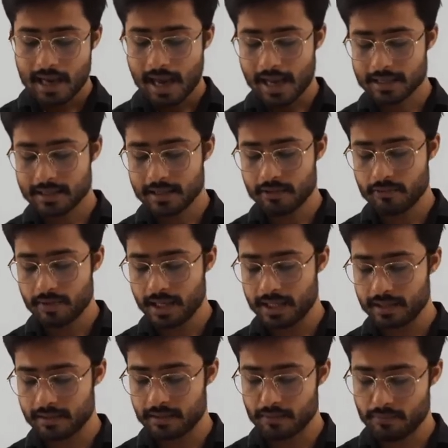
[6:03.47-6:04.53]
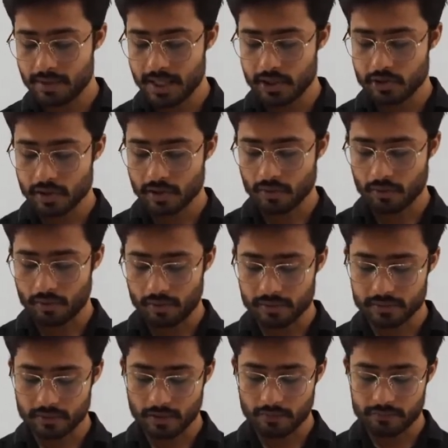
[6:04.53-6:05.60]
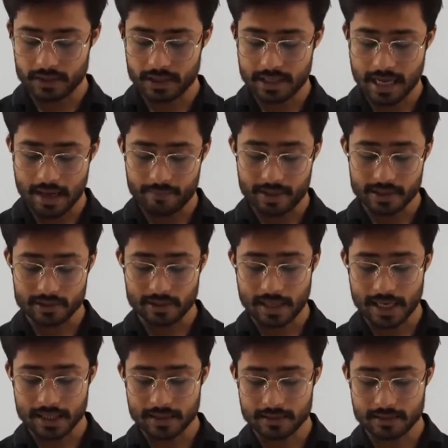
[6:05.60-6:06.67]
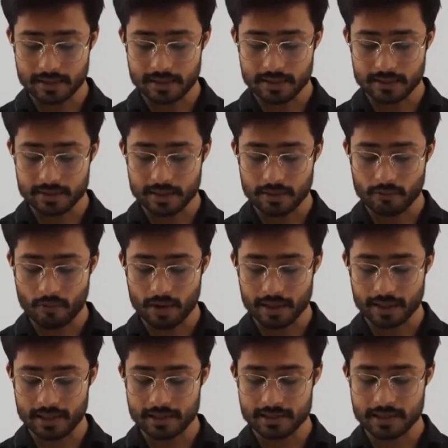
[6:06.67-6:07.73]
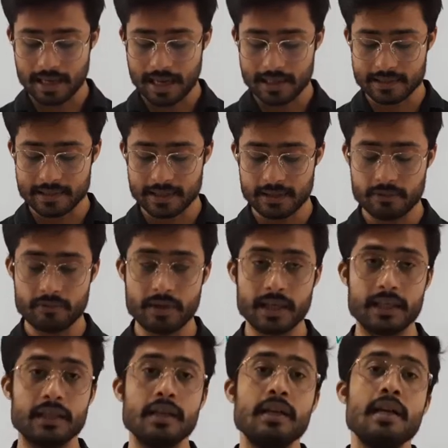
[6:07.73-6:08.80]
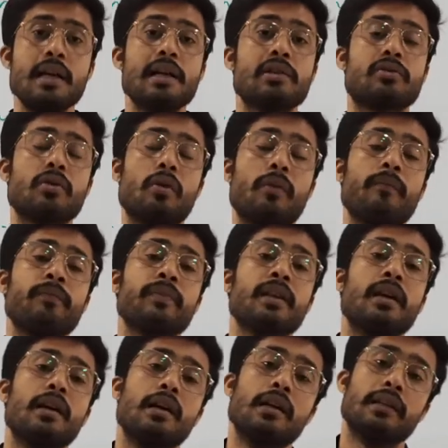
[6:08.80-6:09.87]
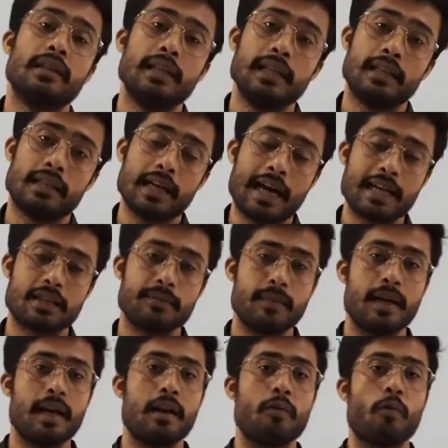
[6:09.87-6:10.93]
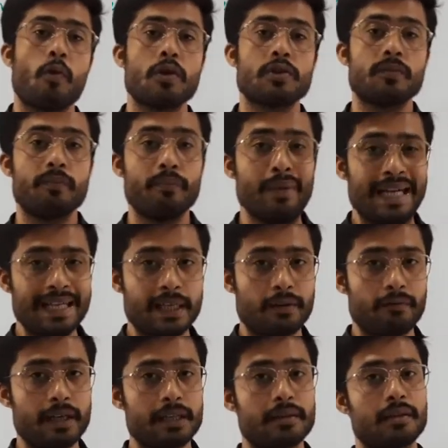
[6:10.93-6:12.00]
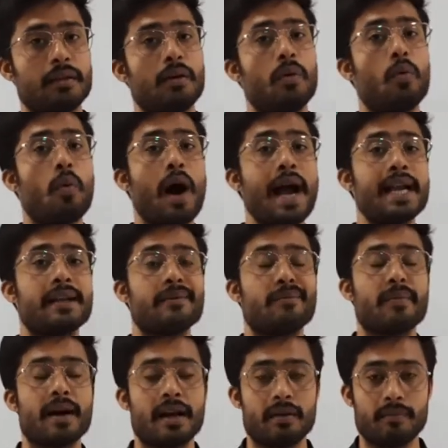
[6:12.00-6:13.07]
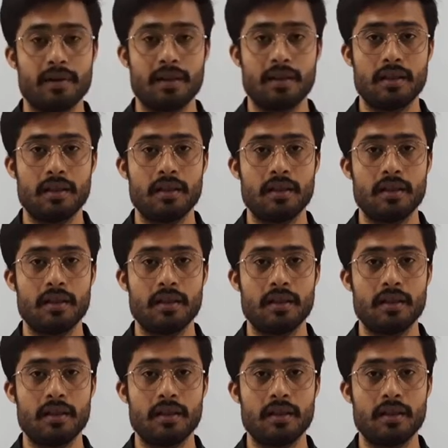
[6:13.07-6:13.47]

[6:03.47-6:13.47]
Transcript: Acid rain is the major cause of the damage. Let us understand what is acid rain. So, the Taj Mahal was built with white marble,